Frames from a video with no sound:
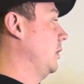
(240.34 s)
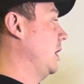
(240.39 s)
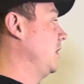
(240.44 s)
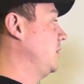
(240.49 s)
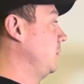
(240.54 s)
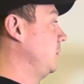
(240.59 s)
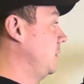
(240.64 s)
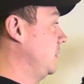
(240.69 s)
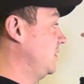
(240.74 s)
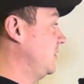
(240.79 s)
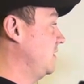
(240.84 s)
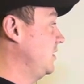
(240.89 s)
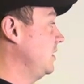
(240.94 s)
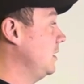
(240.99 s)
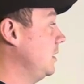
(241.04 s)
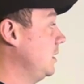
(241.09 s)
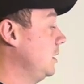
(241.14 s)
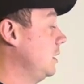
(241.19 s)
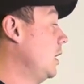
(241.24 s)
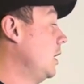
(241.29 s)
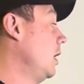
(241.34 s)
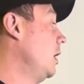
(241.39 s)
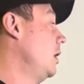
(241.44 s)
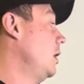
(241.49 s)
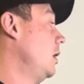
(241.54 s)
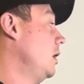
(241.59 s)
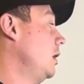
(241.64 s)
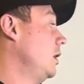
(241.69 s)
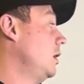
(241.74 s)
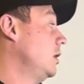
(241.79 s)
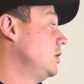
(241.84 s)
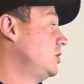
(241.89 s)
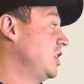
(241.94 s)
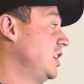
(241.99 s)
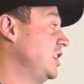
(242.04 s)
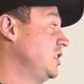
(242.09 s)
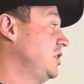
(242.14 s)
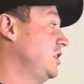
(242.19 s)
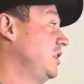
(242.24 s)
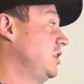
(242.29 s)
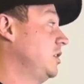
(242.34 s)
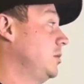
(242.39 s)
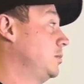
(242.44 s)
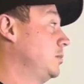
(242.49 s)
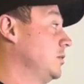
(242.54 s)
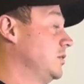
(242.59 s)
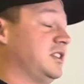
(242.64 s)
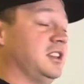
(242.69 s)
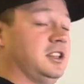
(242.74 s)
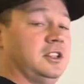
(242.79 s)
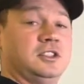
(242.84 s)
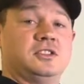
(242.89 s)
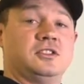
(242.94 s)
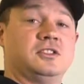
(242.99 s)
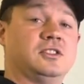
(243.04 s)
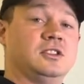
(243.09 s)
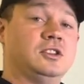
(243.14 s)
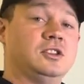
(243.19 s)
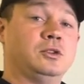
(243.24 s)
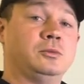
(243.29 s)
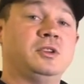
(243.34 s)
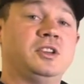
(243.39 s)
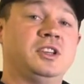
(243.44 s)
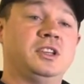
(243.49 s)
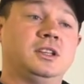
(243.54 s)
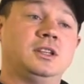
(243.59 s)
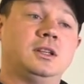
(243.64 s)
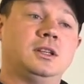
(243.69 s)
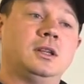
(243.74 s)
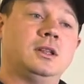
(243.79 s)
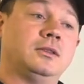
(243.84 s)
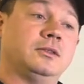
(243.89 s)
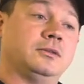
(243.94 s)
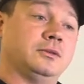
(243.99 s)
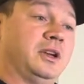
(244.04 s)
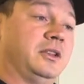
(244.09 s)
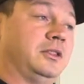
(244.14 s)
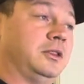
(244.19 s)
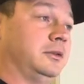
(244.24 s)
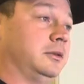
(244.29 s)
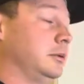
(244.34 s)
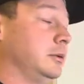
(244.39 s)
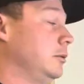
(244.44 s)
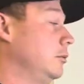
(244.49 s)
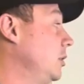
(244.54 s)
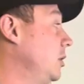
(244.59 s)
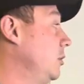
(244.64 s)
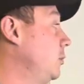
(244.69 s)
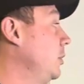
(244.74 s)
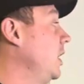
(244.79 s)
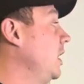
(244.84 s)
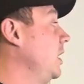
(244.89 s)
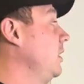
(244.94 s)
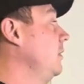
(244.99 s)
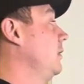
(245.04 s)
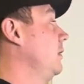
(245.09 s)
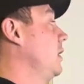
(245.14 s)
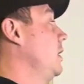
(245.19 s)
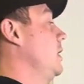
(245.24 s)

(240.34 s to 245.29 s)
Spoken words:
as you can see, changing the percentages a little bit throughout the 3-week wave.